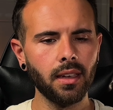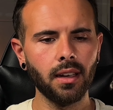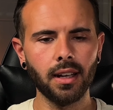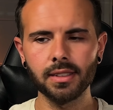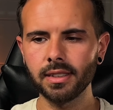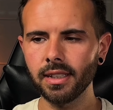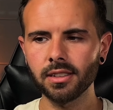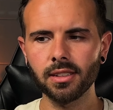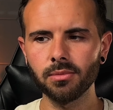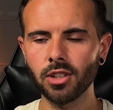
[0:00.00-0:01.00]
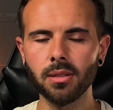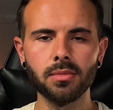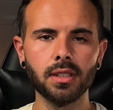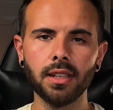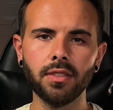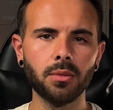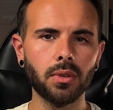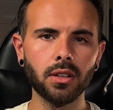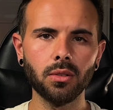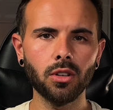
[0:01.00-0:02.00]
I see it sometimes, even in
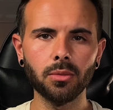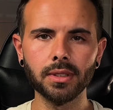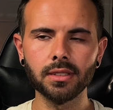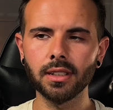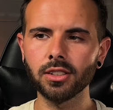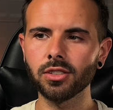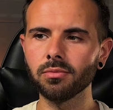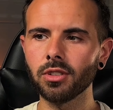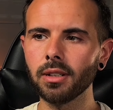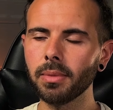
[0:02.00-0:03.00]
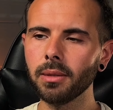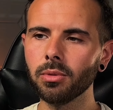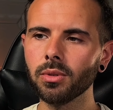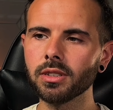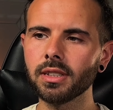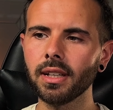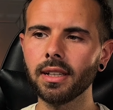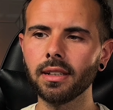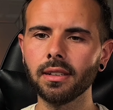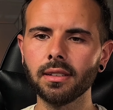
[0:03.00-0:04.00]
my own comment section, right? People are
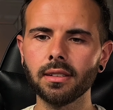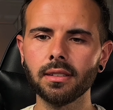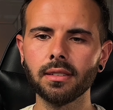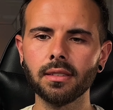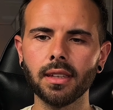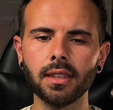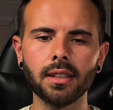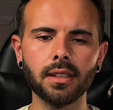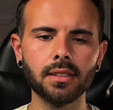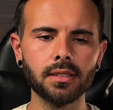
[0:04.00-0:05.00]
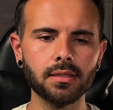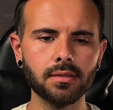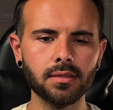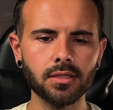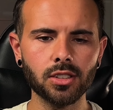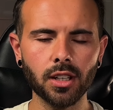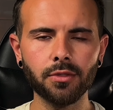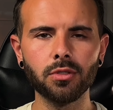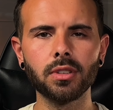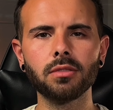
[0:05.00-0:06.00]
saying that they're
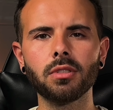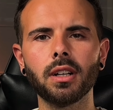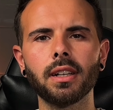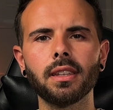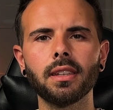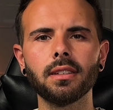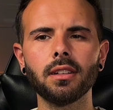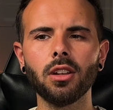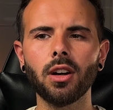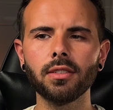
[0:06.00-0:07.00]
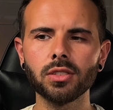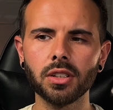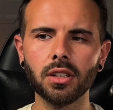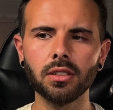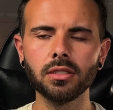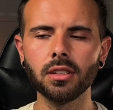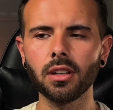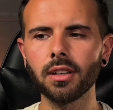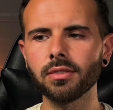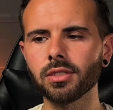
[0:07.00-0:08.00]
suffering, right? And life's hard and
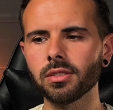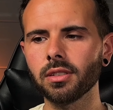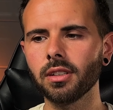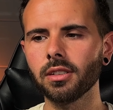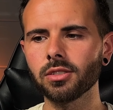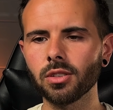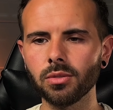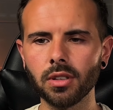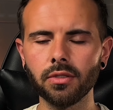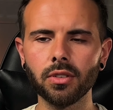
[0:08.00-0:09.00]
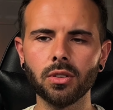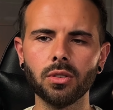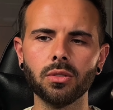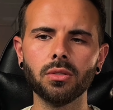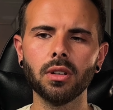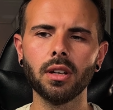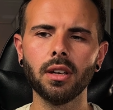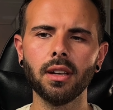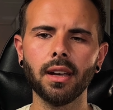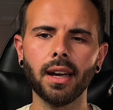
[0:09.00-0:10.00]
life's so difficult
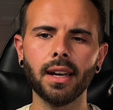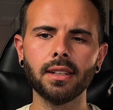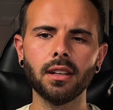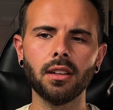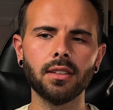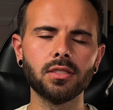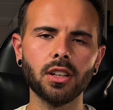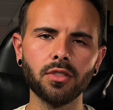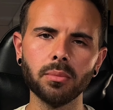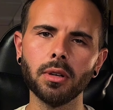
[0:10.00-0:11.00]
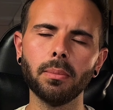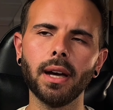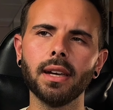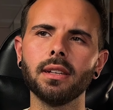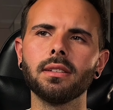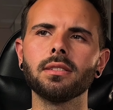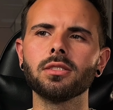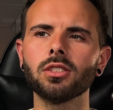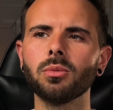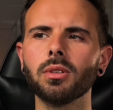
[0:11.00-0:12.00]
and life's nothing but pain and
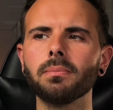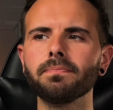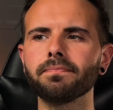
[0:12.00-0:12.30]
so on.